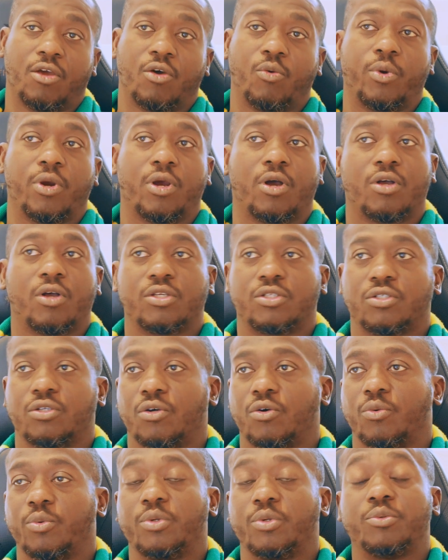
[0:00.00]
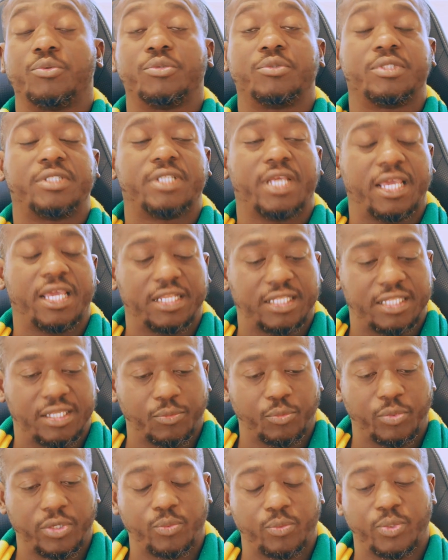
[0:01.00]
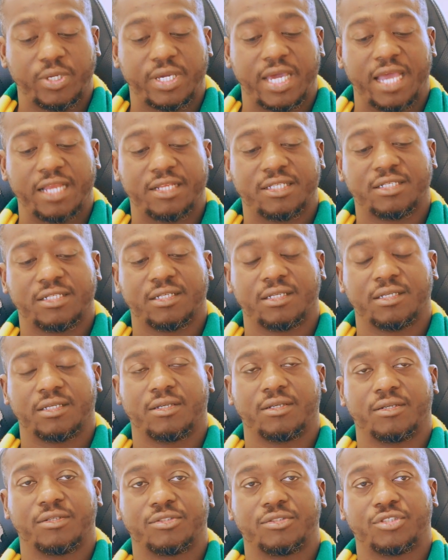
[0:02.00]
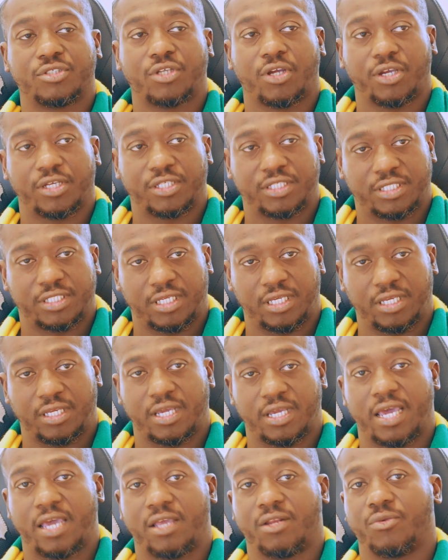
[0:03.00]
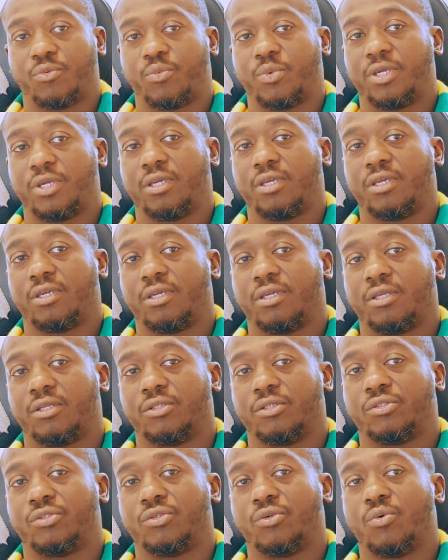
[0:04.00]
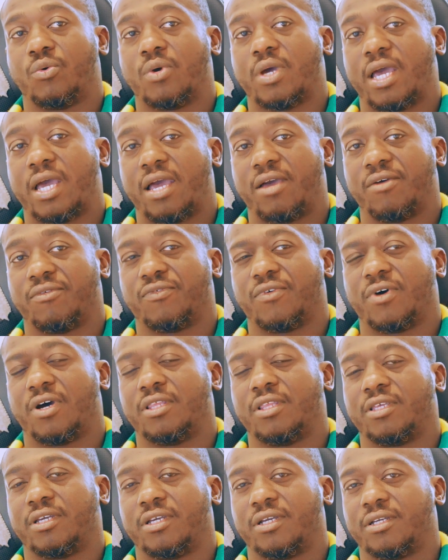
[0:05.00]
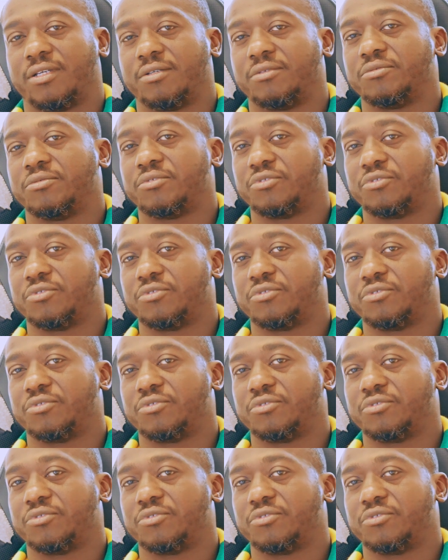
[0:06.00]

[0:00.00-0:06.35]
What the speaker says: We're also, we got to Xerxes, and we do have other